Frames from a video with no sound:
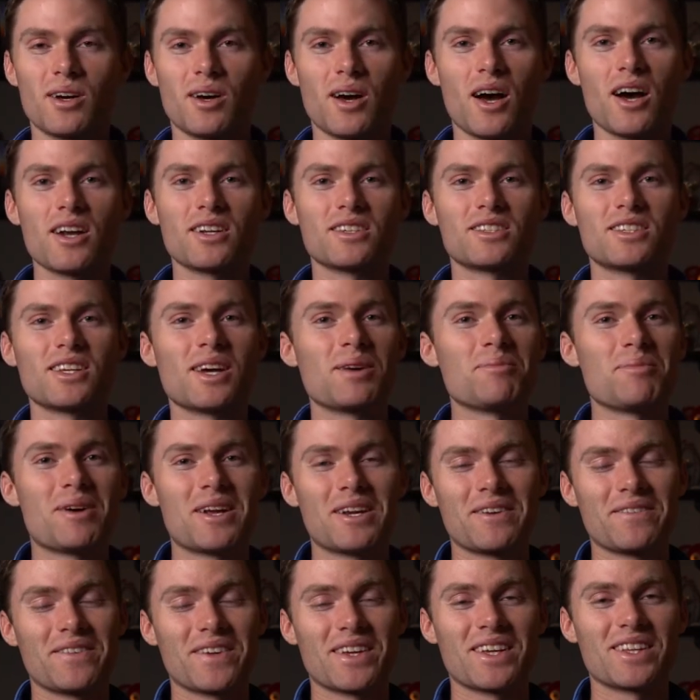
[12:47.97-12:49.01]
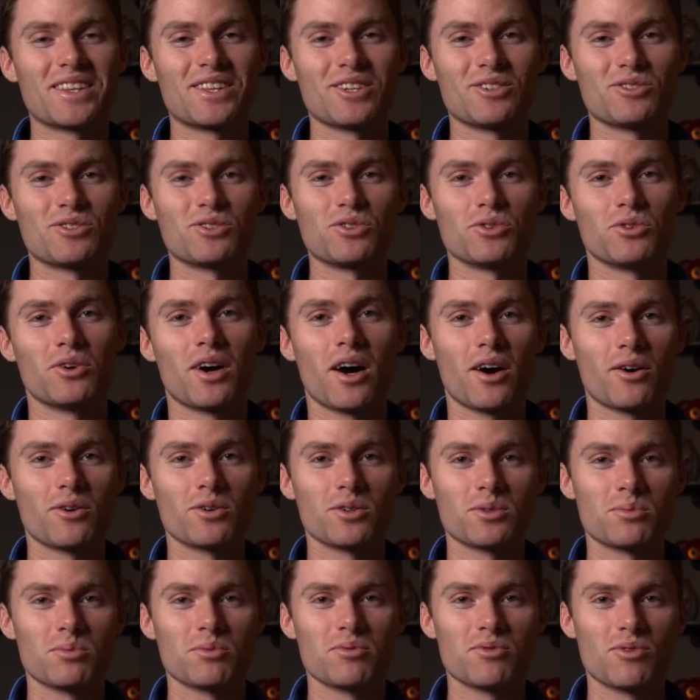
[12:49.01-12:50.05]
Honestly, I might even get there 2
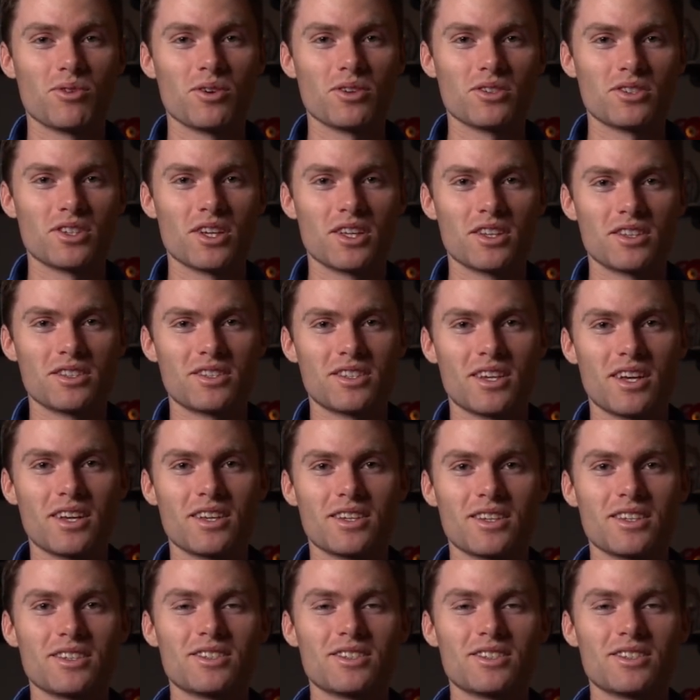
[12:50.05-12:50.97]
hours before sunset.